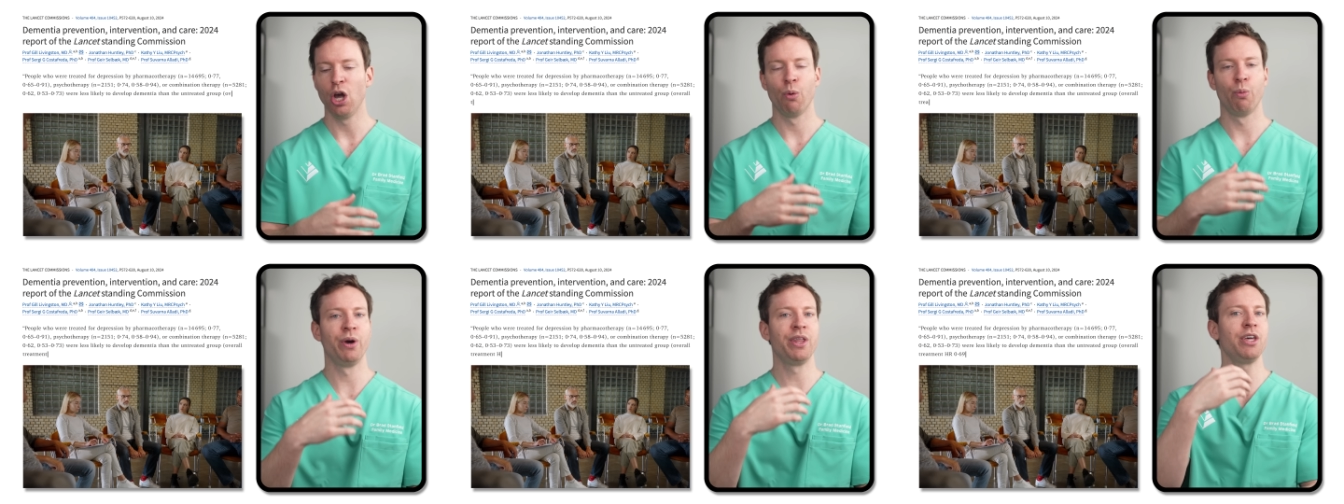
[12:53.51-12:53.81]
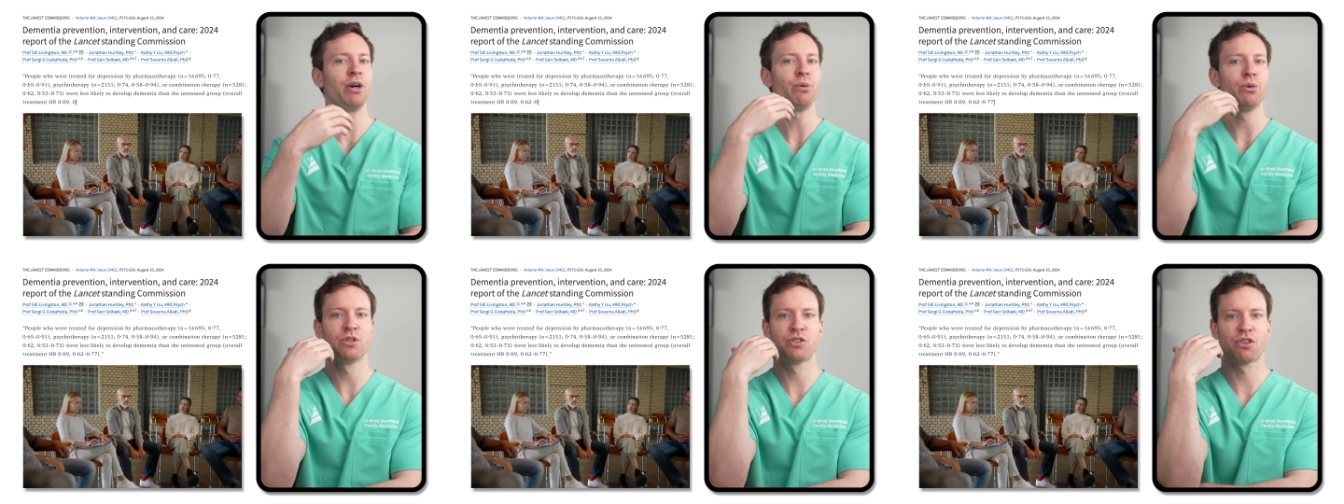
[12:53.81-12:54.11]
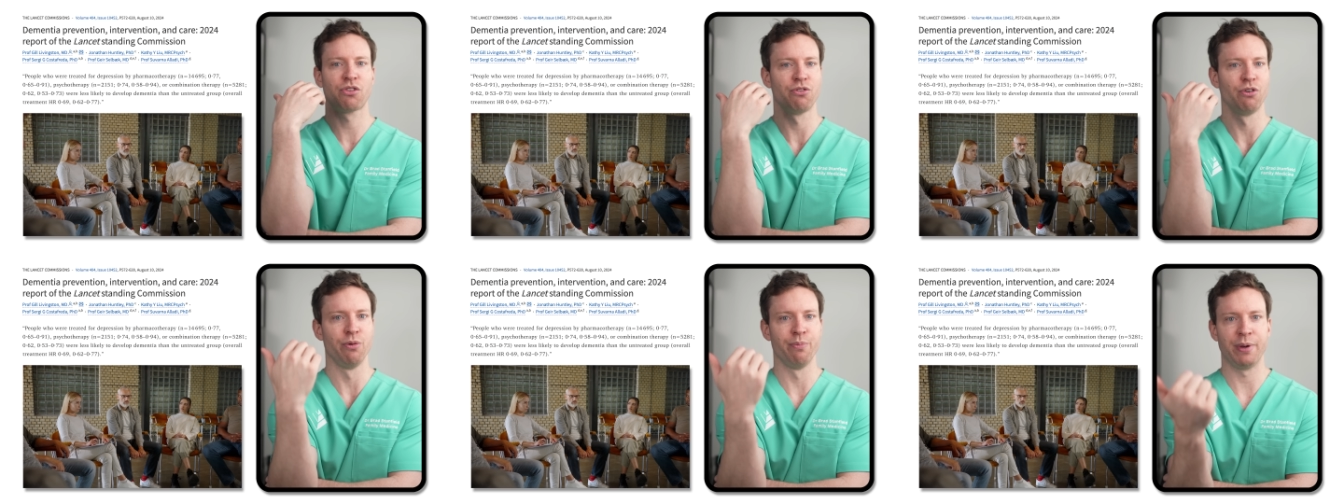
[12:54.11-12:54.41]
whether it was
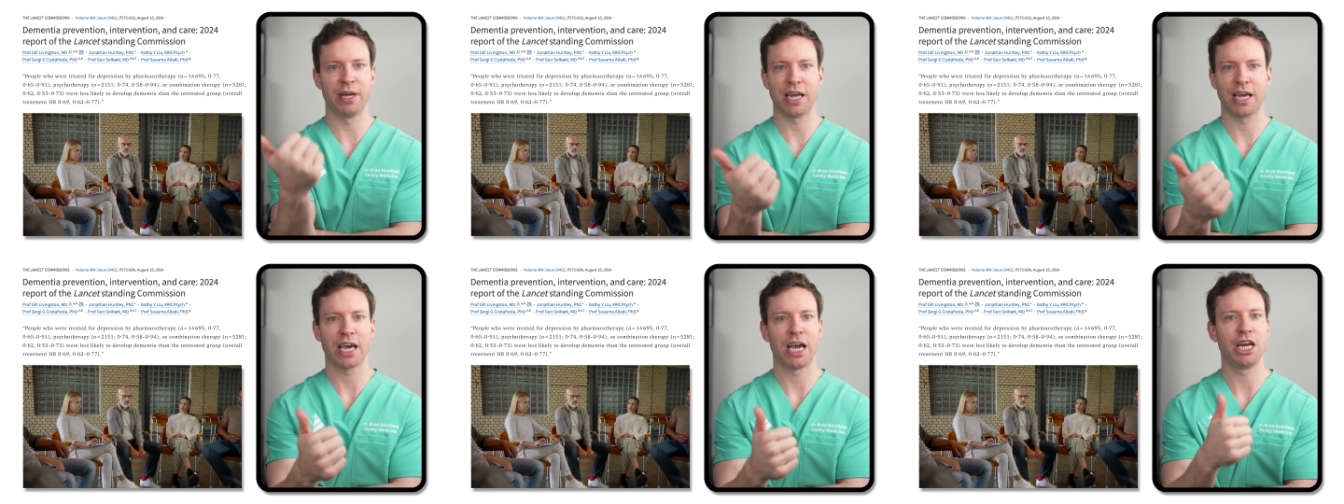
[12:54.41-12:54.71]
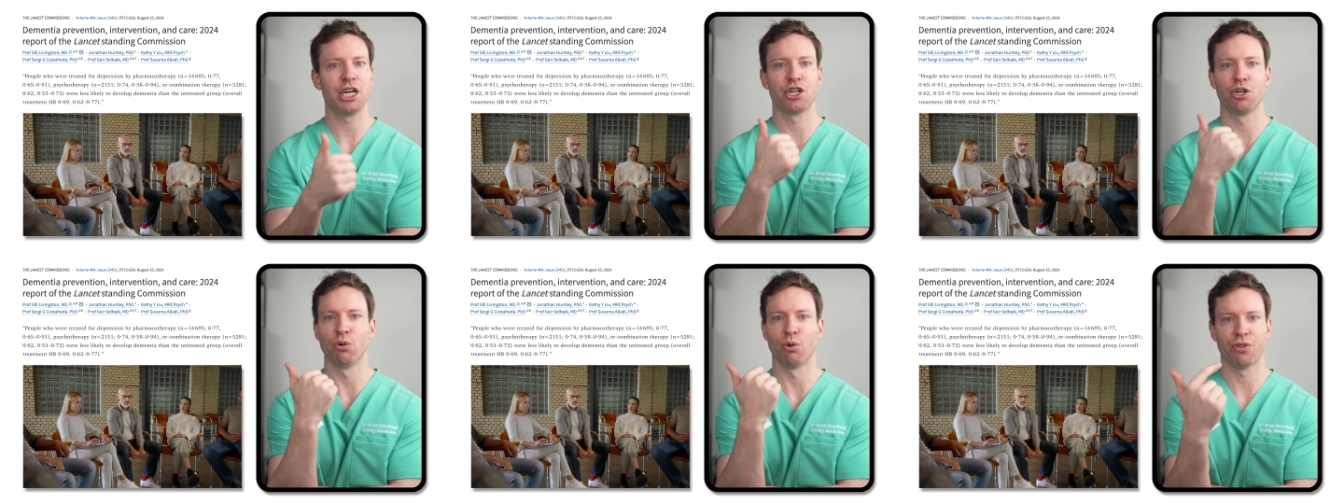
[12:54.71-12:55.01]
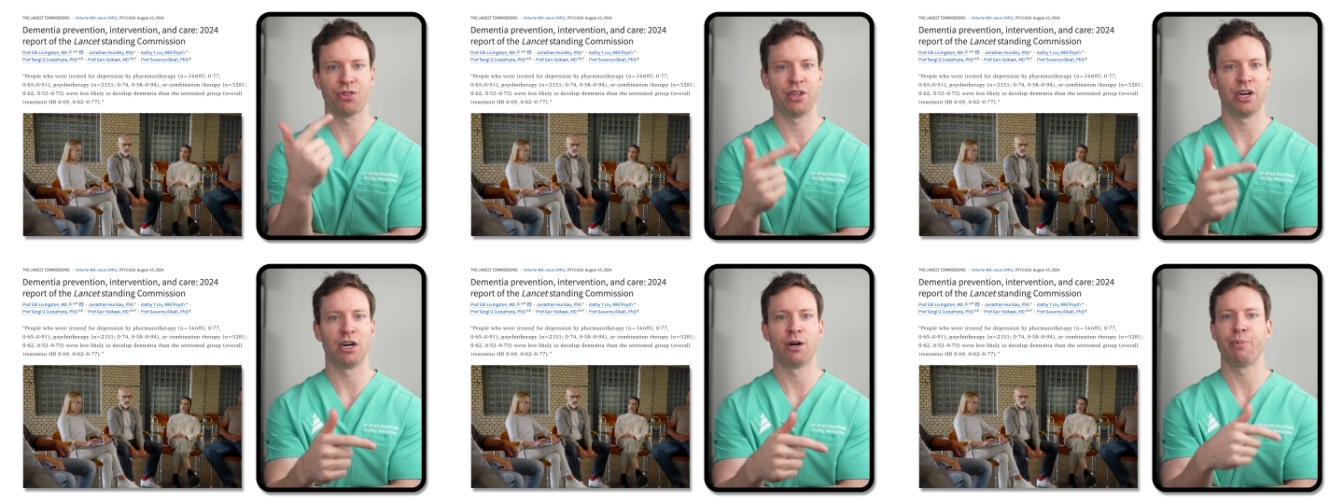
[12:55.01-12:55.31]
through medication or
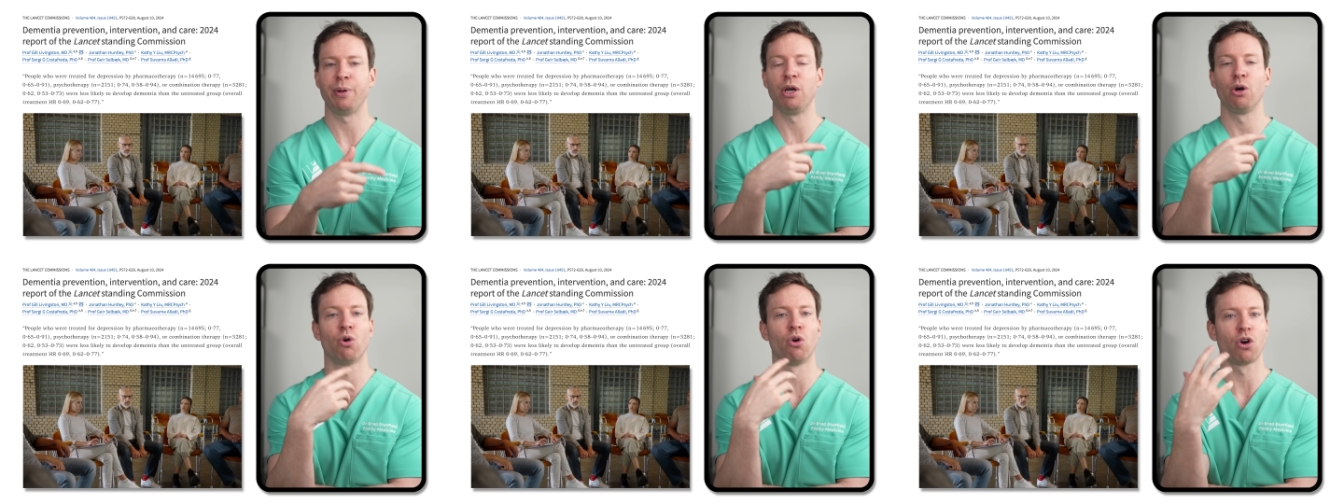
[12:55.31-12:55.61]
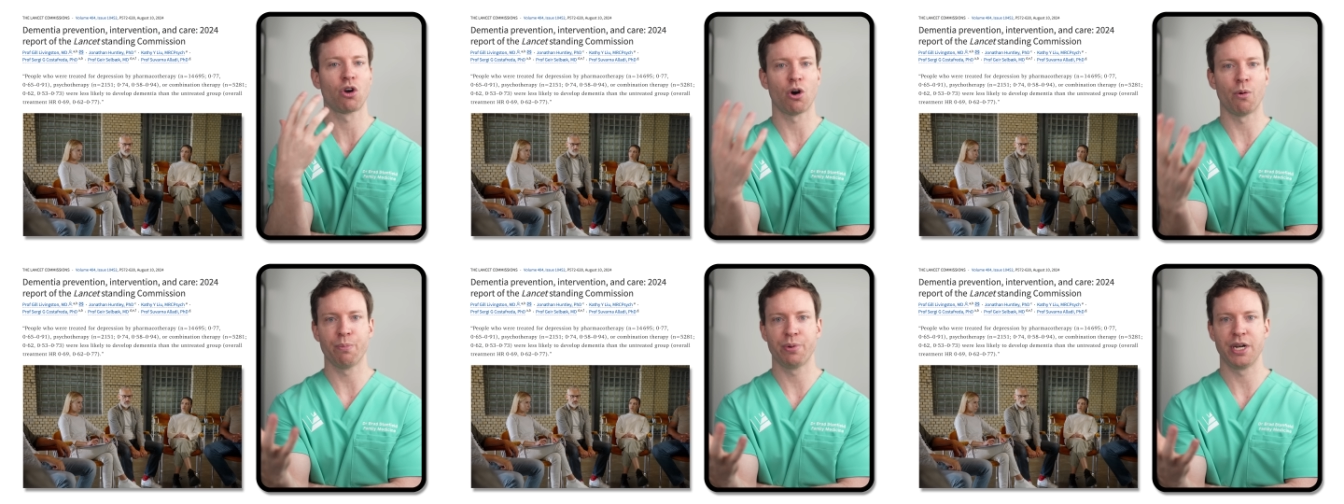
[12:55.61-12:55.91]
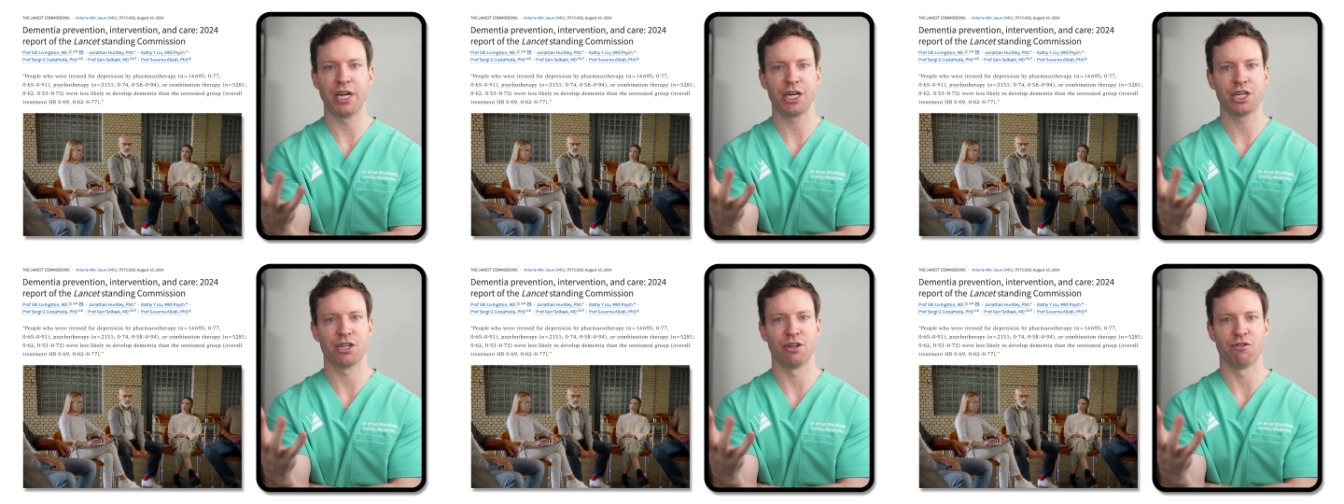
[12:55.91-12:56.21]
therapy or a
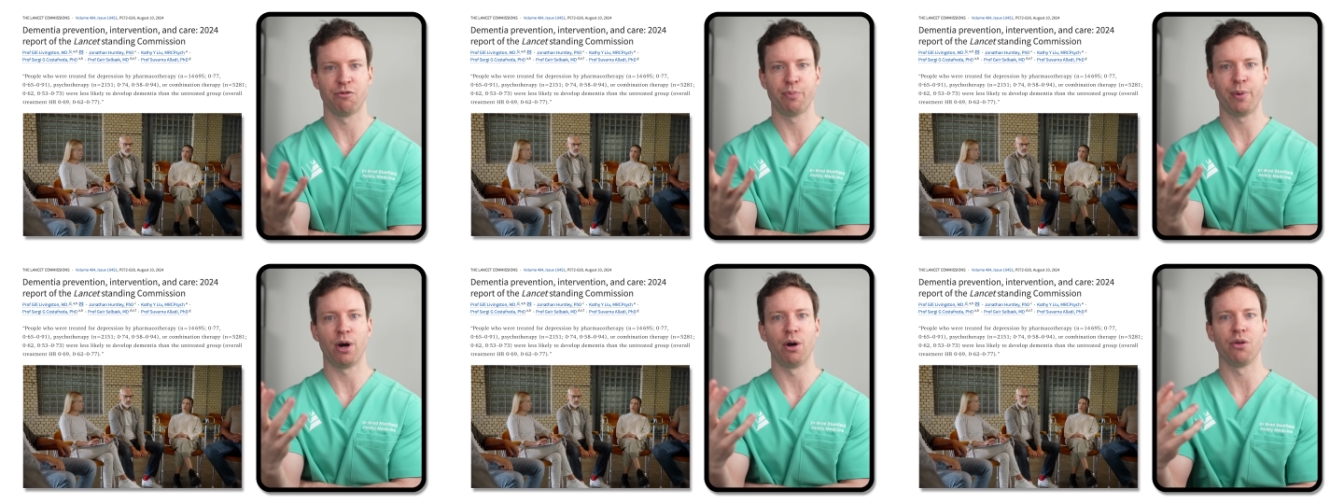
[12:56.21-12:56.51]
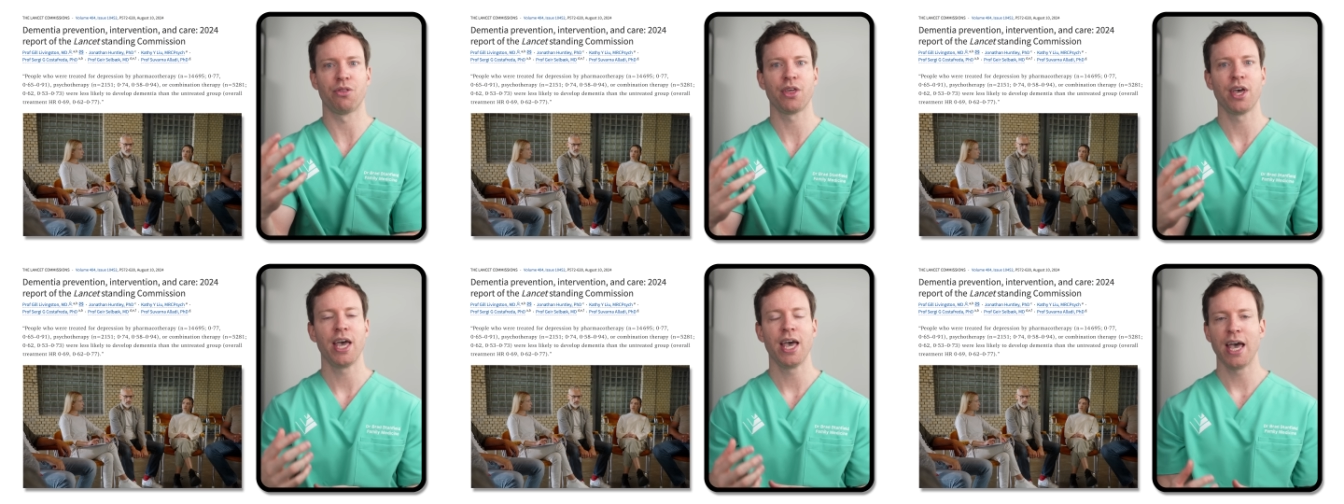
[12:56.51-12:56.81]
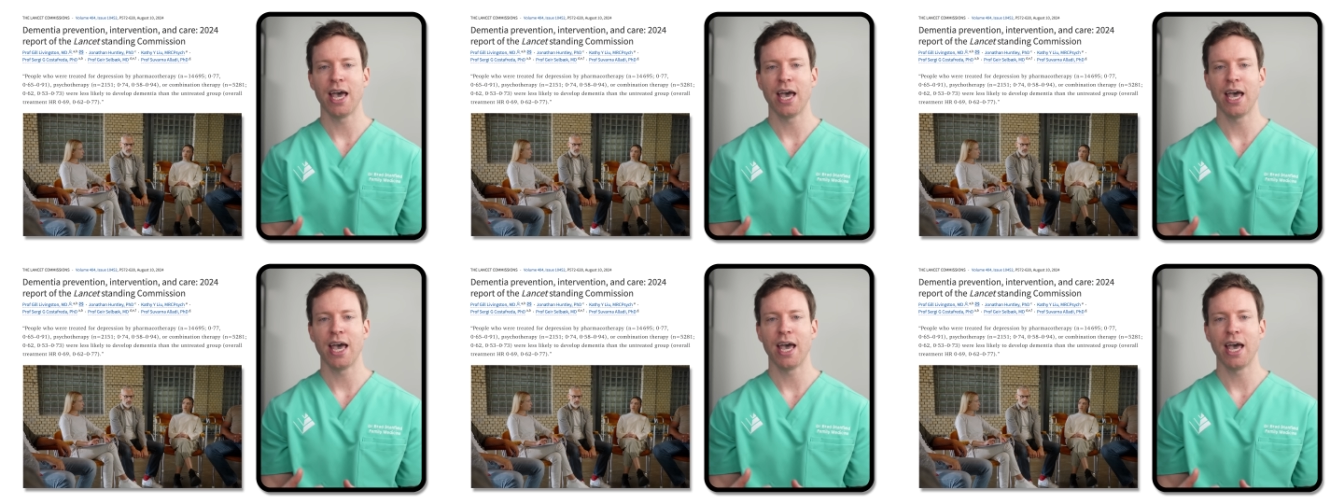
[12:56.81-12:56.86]
combination of both,